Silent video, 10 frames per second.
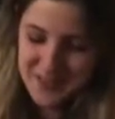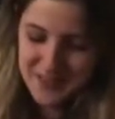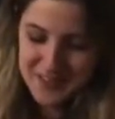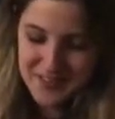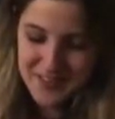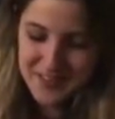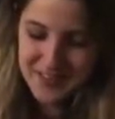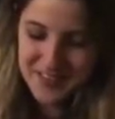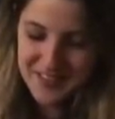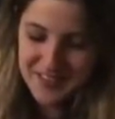60 of them,
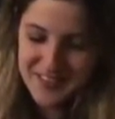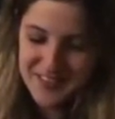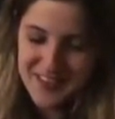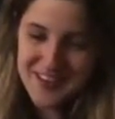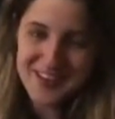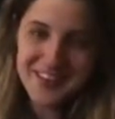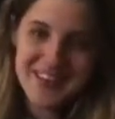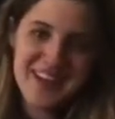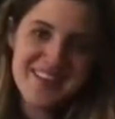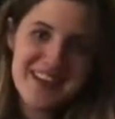honey, okay?
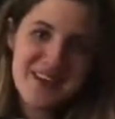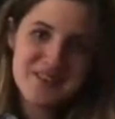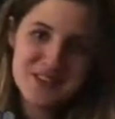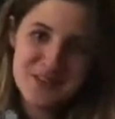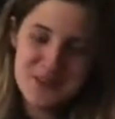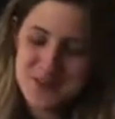Guys, I have two